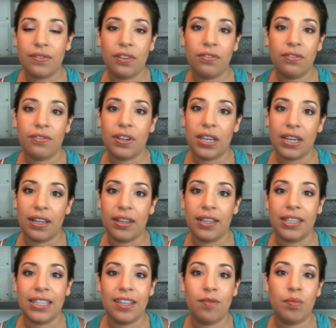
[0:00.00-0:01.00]
feel free
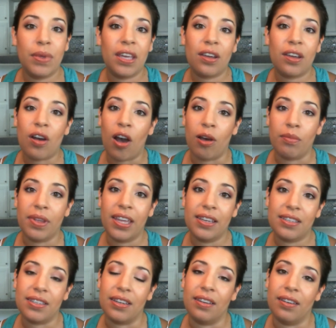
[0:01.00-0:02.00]
to leave me a comment,